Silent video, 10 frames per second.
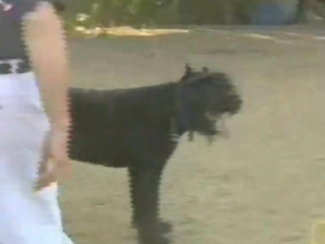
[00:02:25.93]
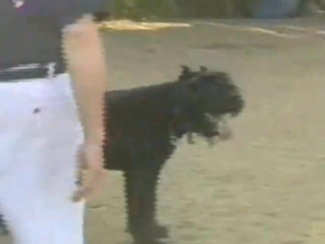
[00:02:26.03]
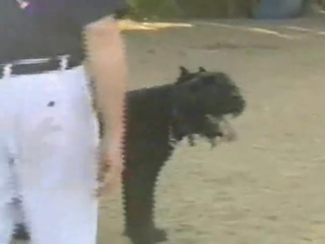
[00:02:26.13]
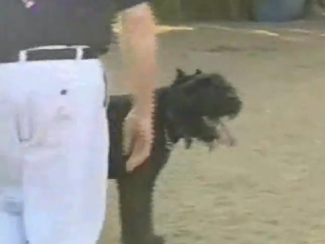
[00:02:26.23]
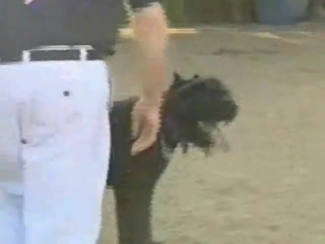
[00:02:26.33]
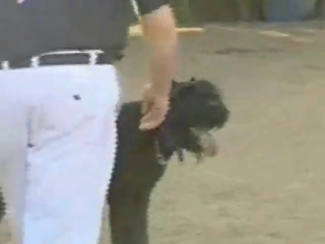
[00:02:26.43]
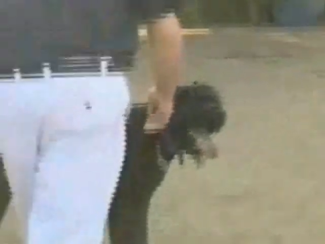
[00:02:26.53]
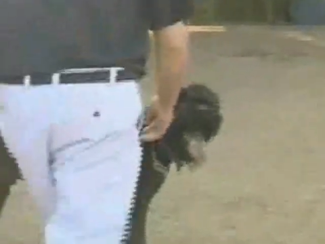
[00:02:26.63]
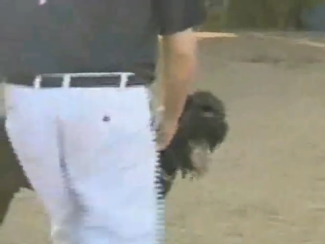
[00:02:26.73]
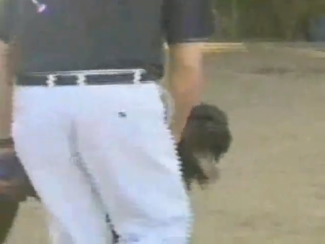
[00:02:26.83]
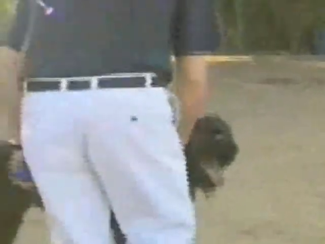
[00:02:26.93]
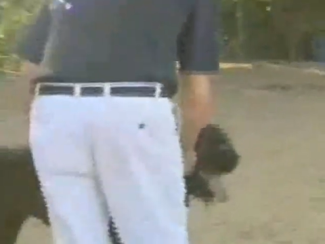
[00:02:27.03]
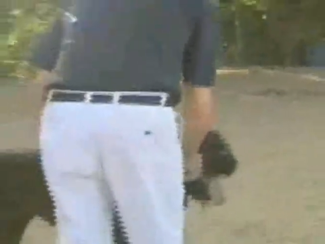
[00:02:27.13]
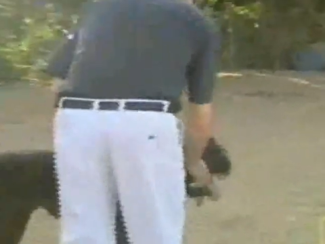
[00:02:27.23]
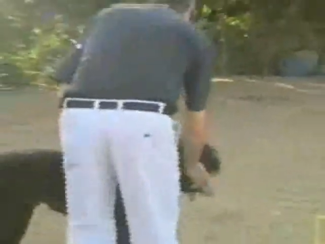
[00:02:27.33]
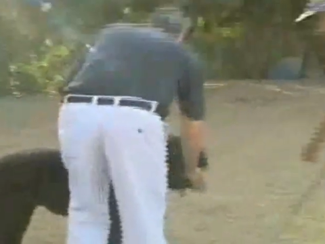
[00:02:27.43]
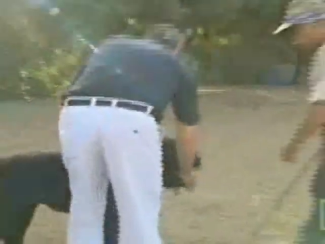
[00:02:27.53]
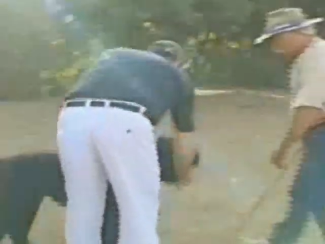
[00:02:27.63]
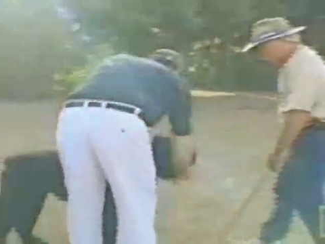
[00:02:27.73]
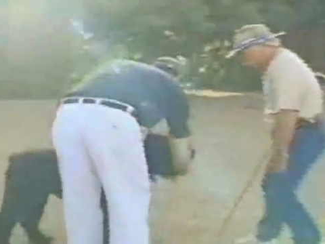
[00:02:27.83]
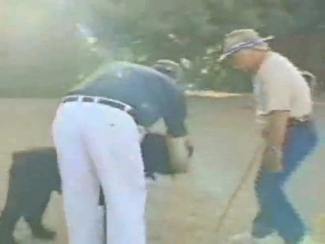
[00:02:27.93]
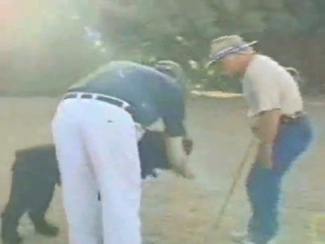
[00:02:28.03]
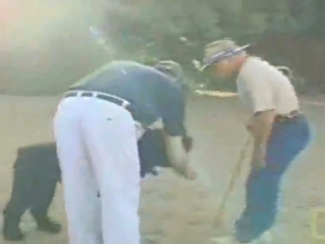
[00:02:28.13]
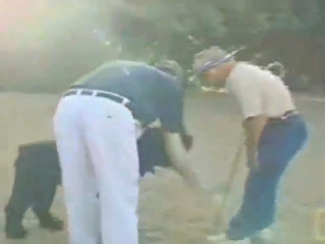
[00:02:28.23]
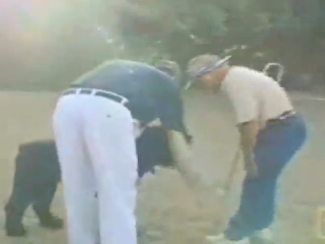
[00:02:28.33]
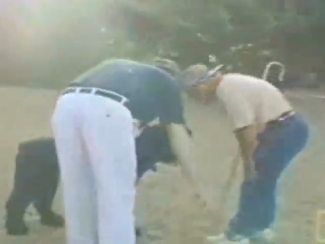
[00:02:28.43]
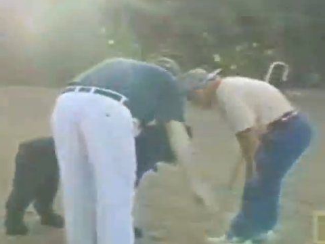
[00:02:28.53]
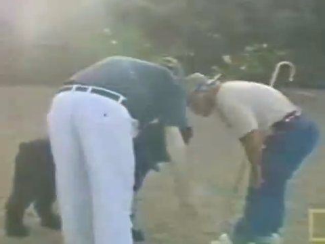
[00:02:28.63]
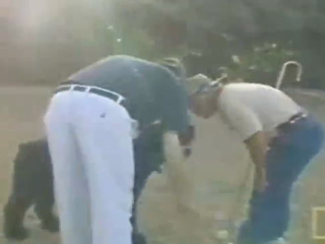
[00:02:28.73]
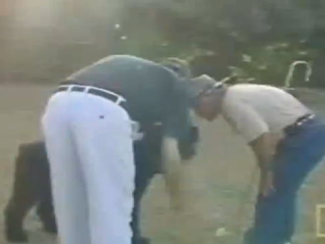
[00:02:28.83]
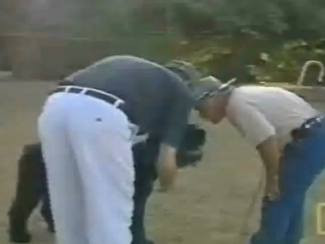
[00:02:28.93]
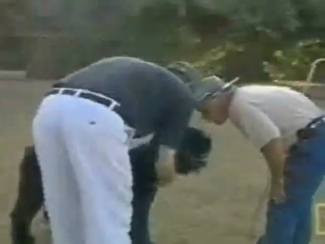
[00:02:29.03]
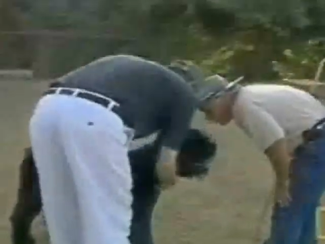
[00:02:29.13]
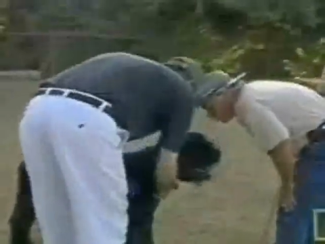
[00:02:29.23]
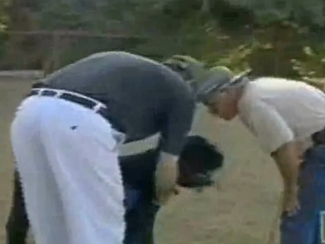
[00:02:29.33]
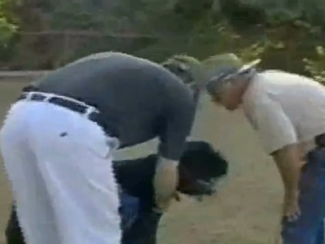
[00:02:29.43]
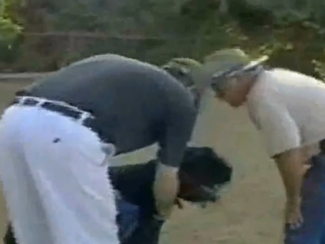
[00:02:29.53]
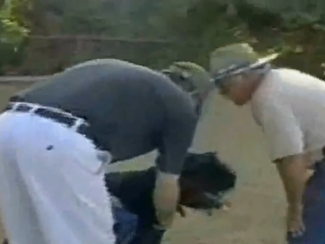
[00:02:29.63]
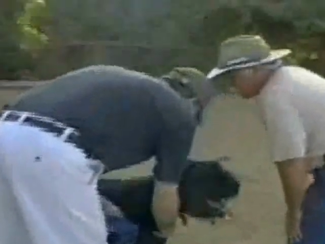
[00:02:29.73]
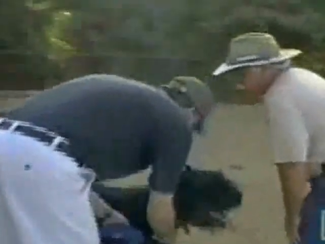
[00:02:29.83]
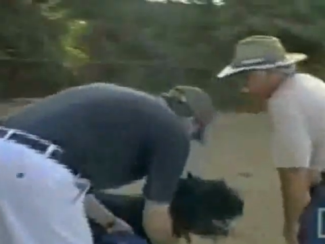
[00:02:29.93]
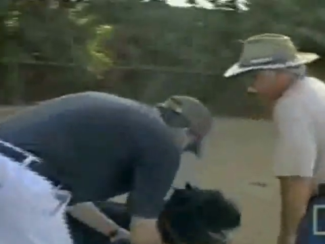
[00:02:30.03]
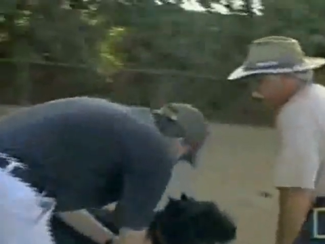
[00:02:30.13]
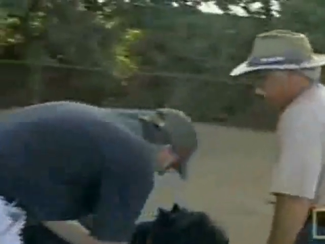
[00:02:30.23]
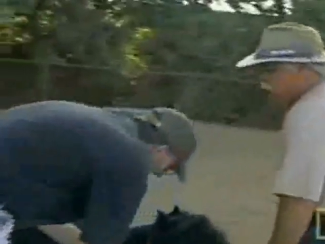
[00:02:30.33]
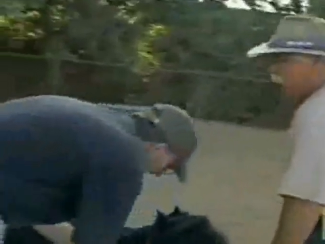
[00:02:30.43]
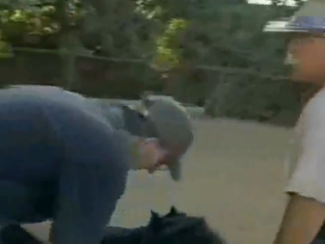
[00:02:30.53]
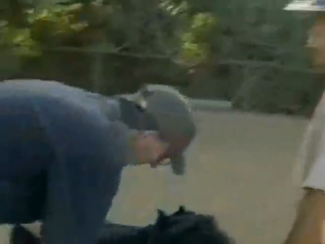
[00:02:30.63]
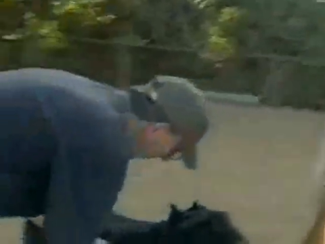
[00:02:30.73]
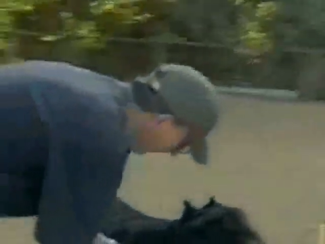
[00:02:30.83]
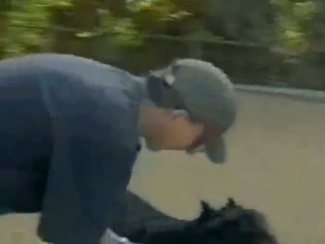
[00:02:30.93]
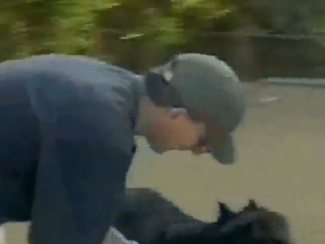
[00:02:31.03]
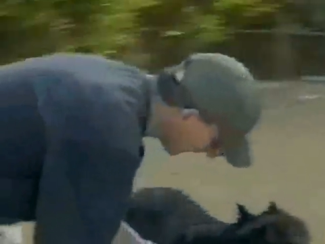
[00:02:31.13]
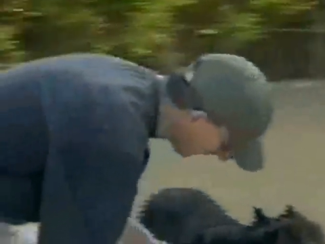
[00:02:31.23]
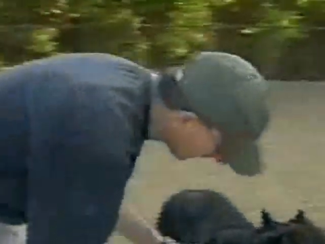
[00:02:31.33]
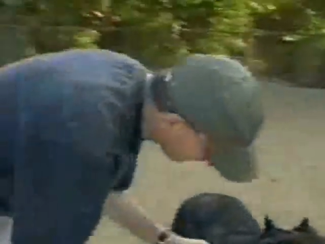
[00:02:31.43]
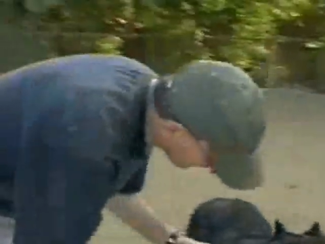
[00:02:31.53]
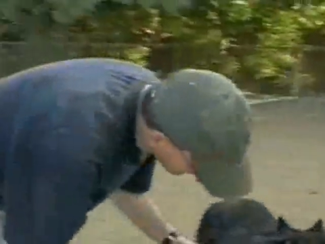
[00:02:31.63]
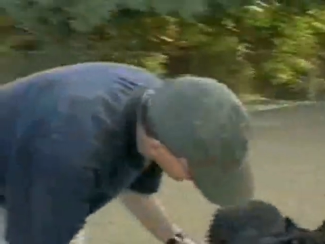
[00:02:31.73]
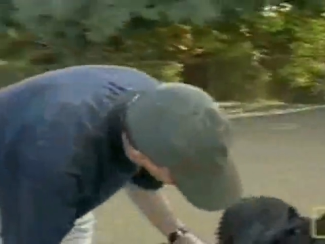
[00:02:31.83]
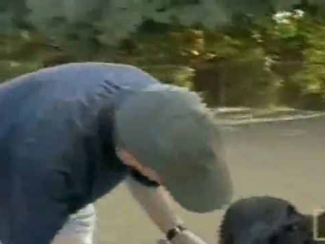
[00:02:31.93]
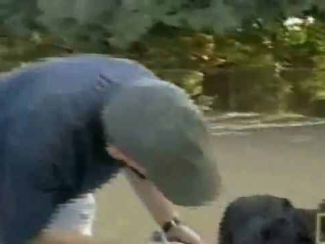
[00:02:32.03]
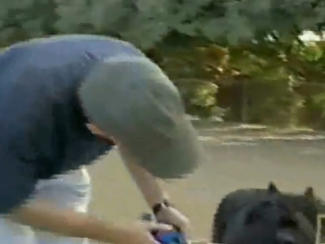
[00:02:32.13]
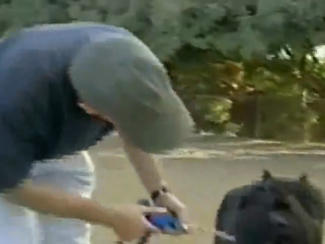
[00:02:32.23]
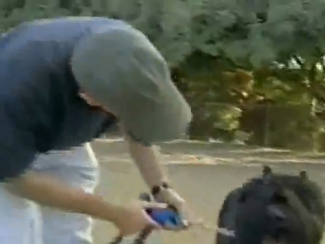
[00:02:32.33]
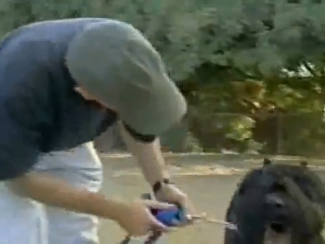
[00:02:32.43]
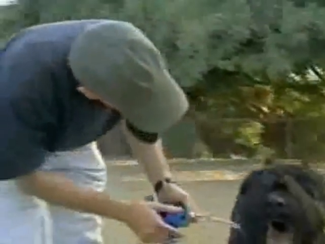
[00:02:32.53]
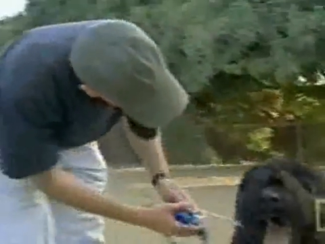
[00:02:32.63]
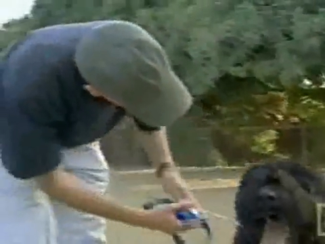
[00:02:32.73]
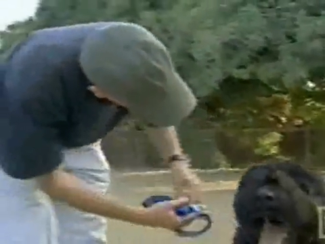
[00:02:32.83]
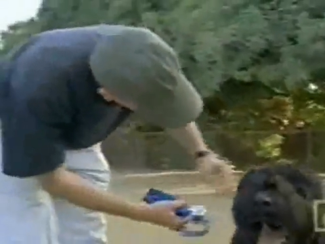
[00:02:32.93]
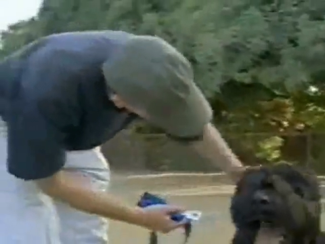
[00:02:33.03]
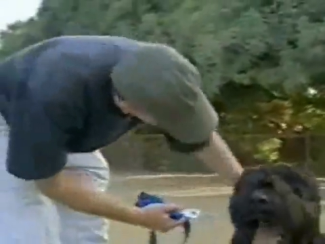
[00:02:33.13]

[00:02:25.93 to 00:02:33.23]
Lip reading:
[unreadable: no face in view]